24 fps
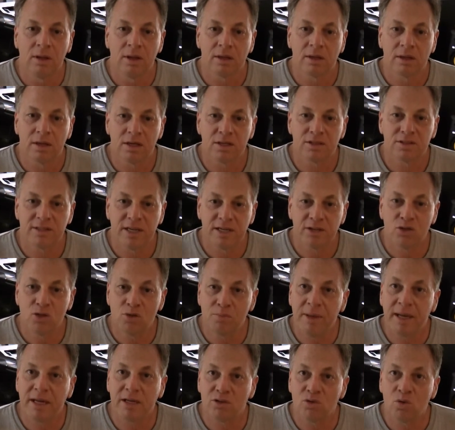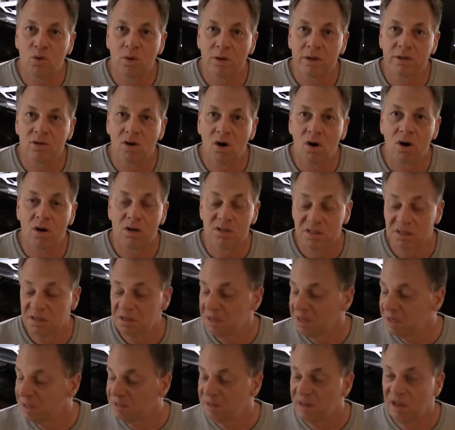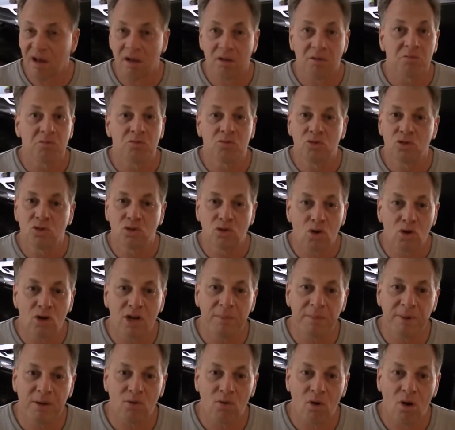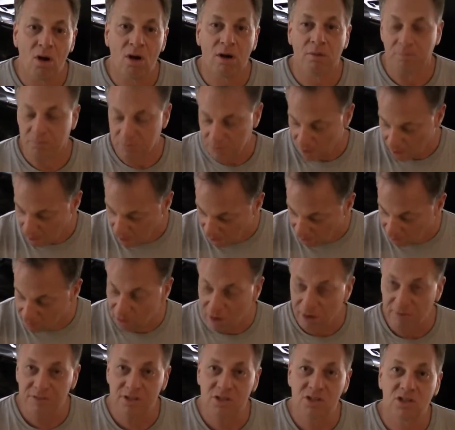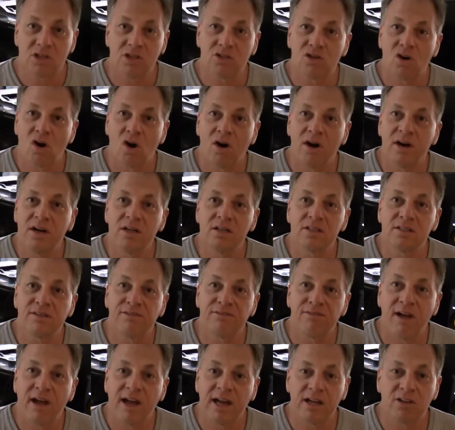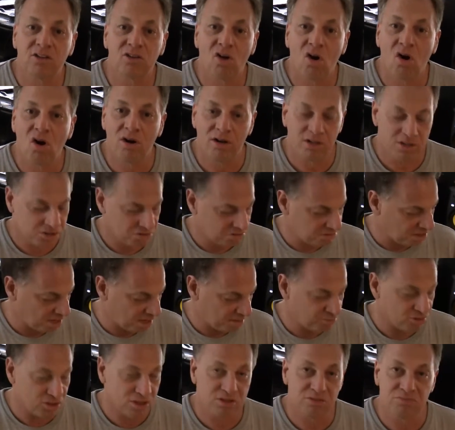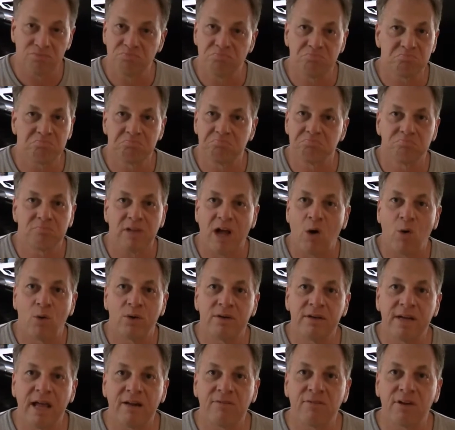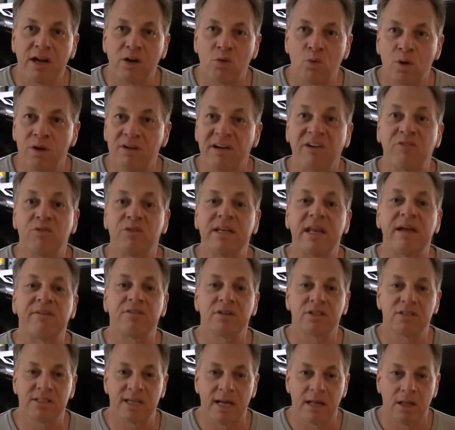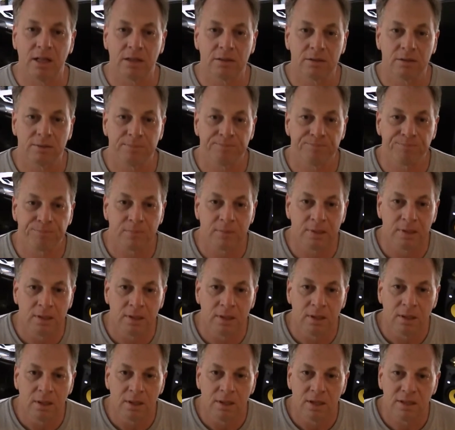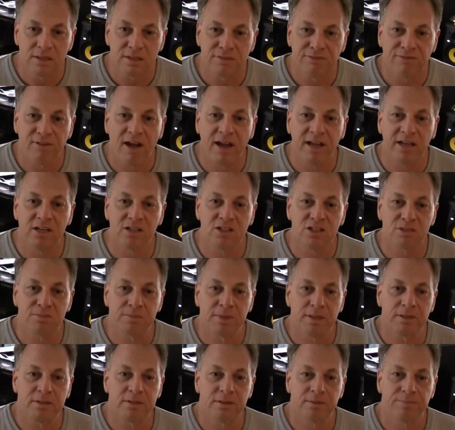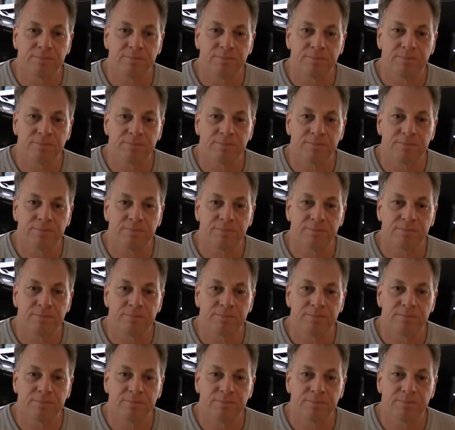because they do make newer guitars. Now, don't get me wrong, I love this guitar. It is a fine guitar. I would never get rid of it, never sell it. It's a fine instrument.